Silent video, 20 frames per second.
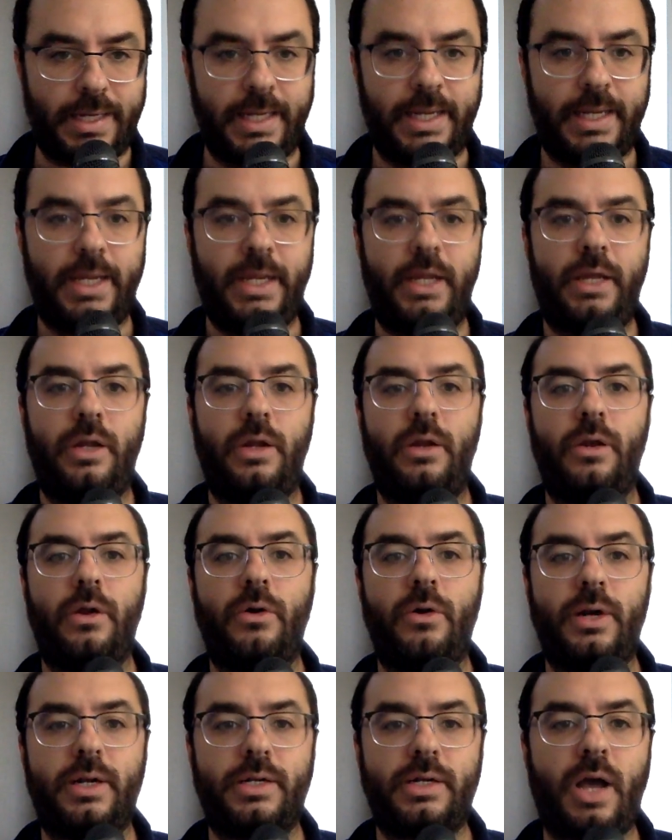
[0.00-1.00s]
Her
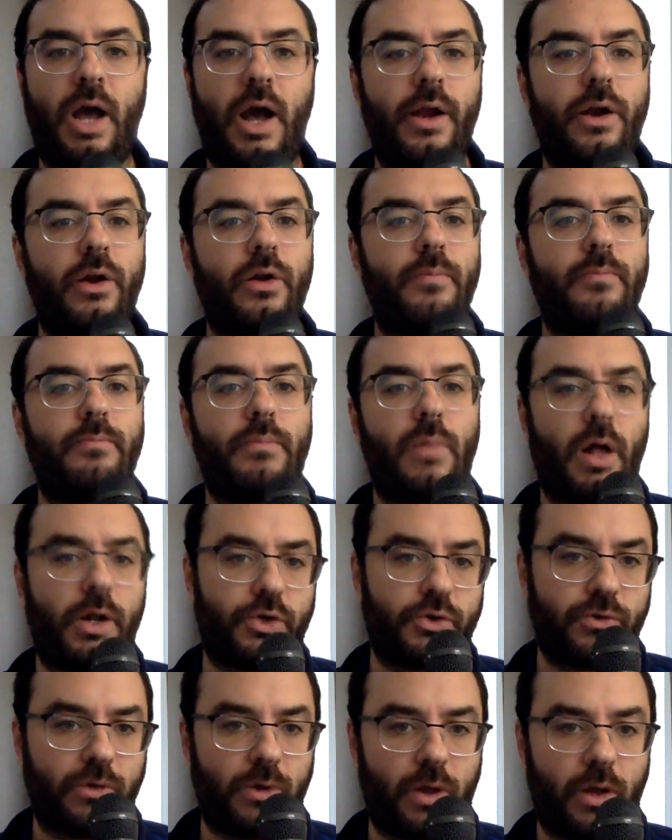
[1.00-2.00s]
entire mantra
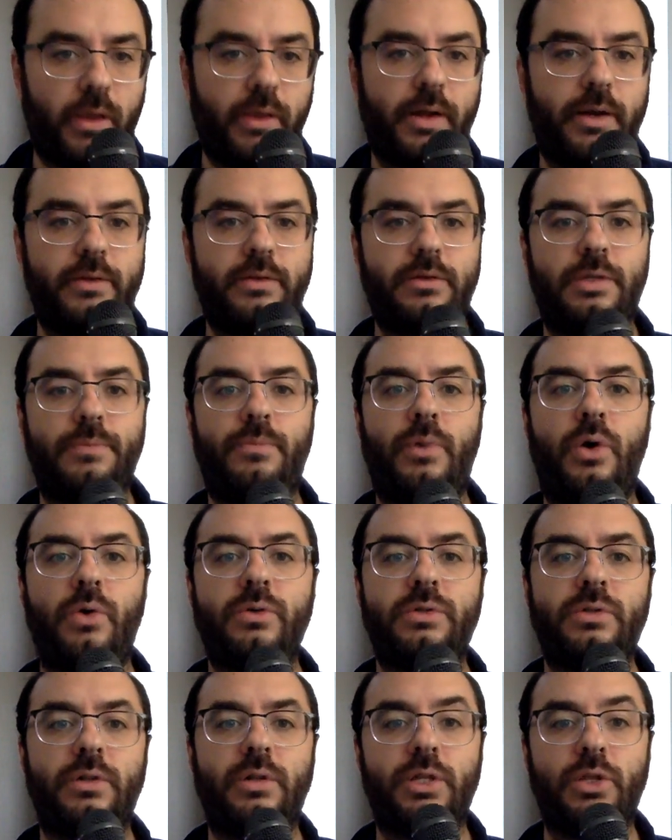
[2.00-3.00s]
that is supposedly the
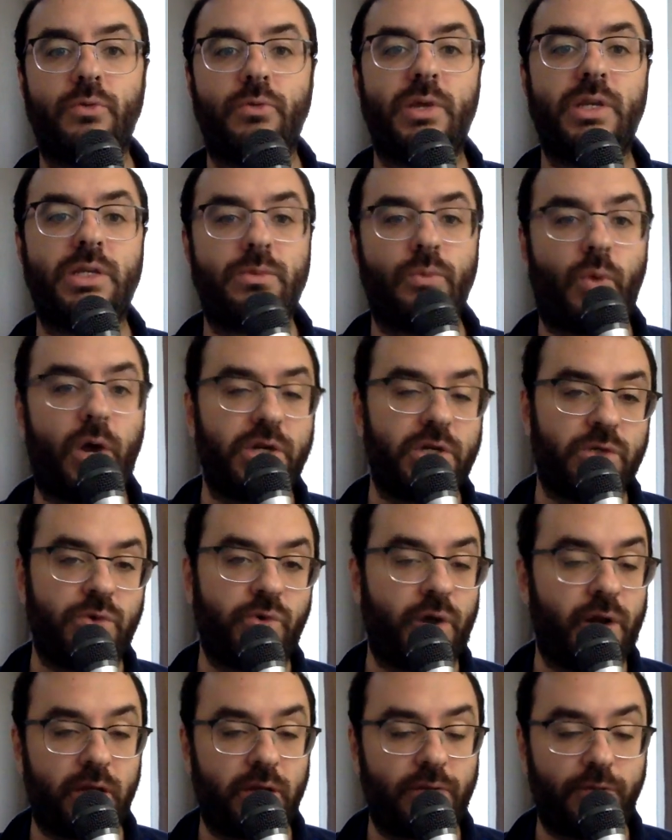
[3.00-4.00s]
reason why she's running in the
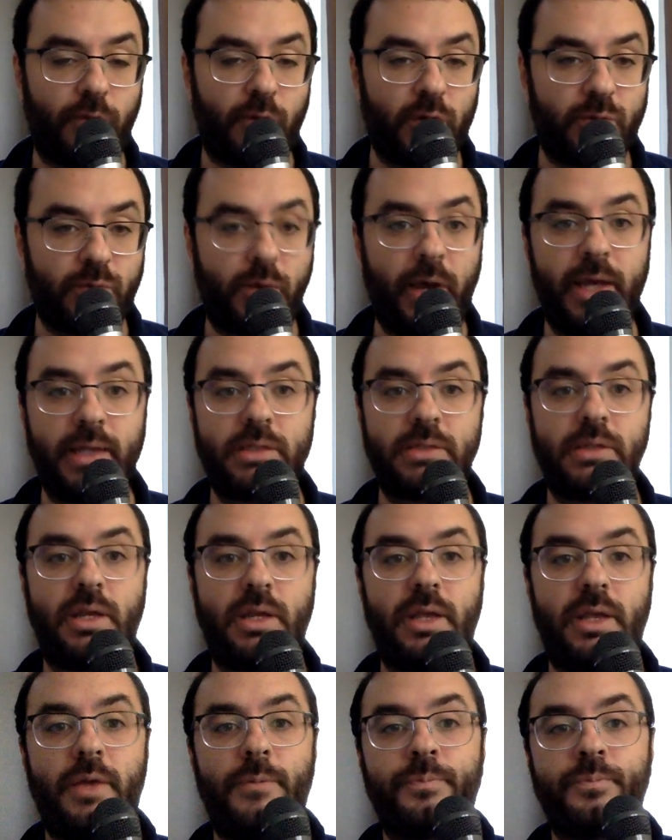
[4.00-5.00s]
first place
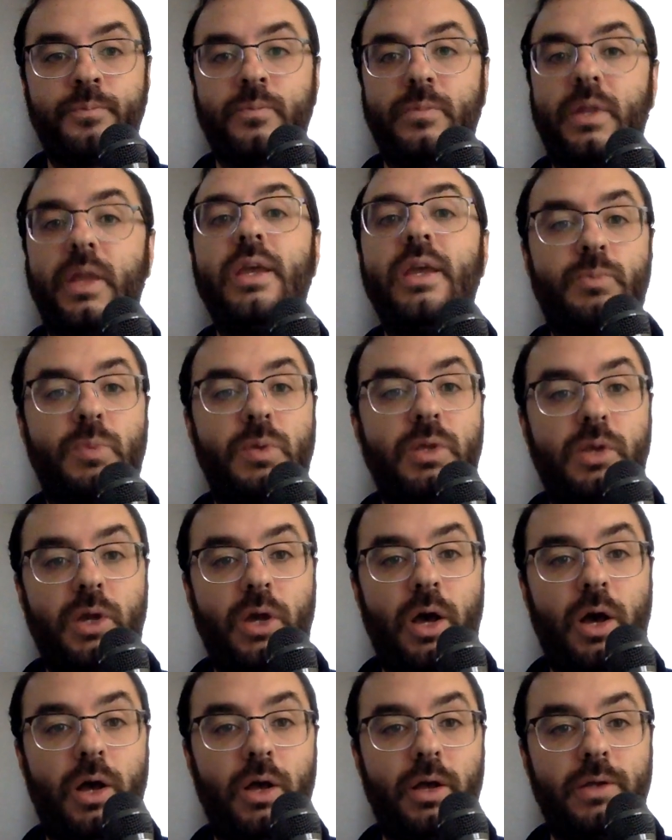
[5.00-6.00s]
is because
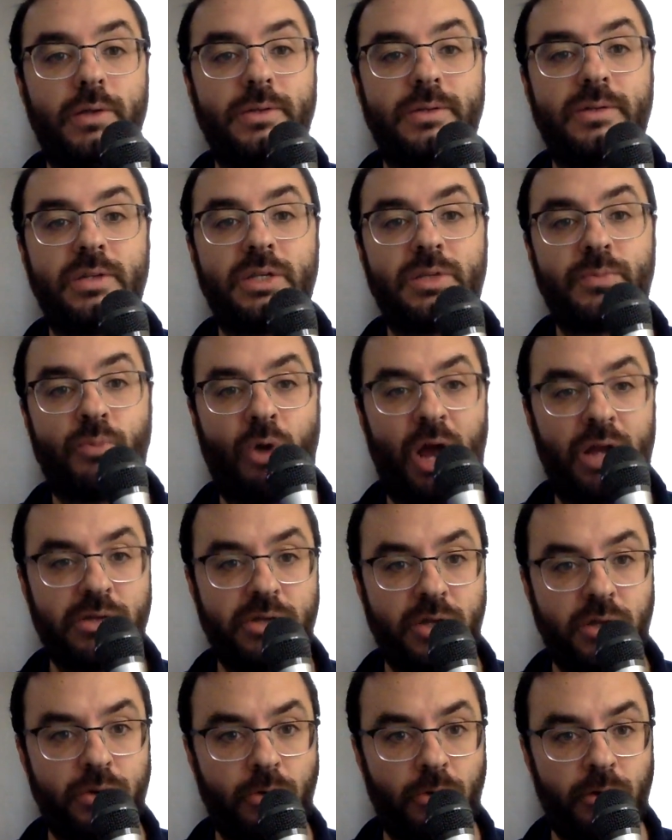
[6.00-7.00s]
this prosecutorial
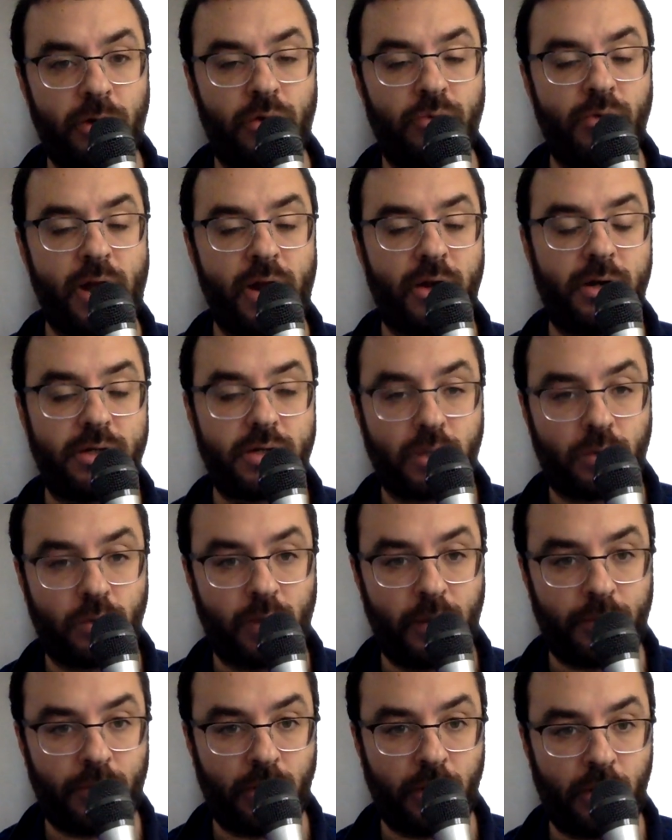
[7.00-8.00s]
record has equipped her
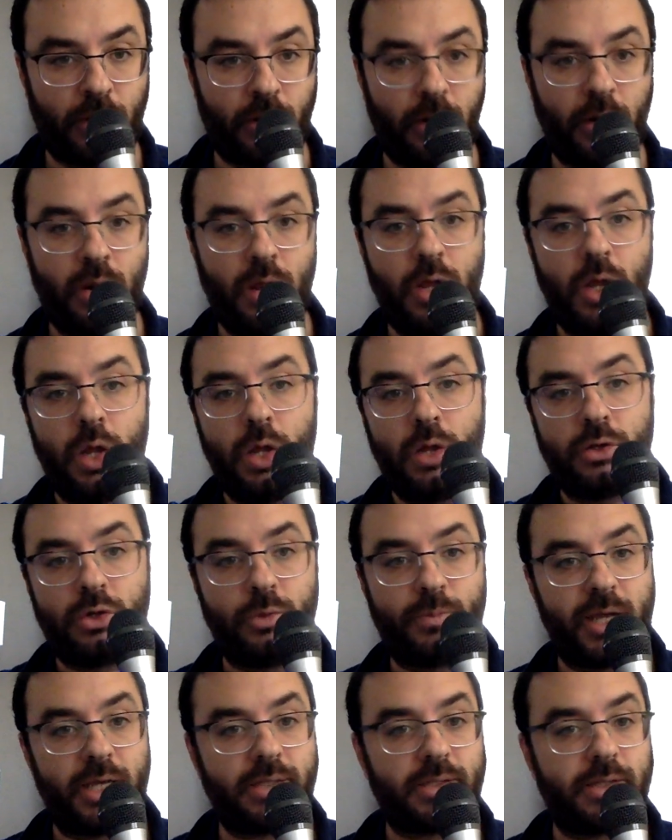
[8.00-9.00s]
to best
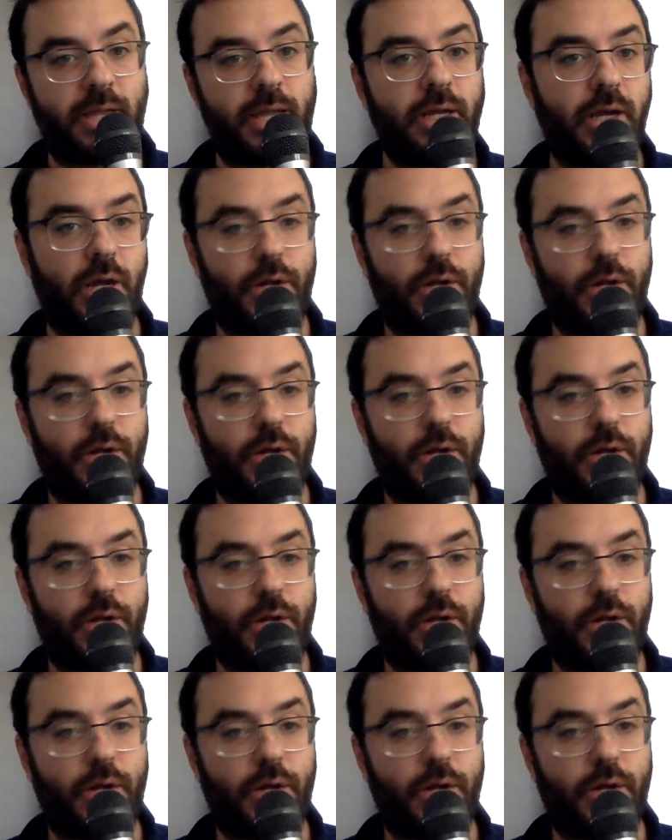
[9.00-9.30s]
take on Trump.